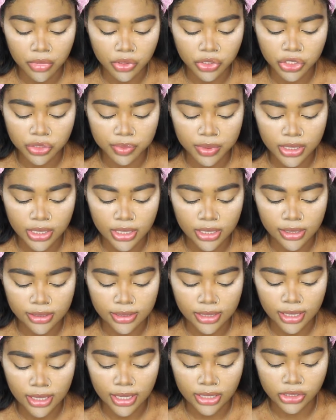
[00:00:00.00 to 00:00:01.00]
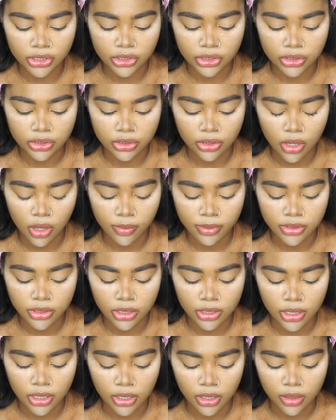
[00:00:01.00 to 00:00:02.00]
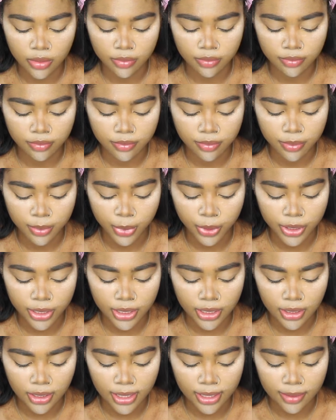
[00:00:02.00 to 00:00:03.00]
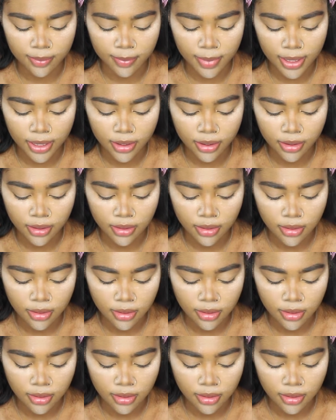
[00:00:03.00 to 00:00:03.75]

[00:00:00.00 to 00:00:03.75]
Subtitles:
Just because, like, I just always thought that looked pretty, like, better.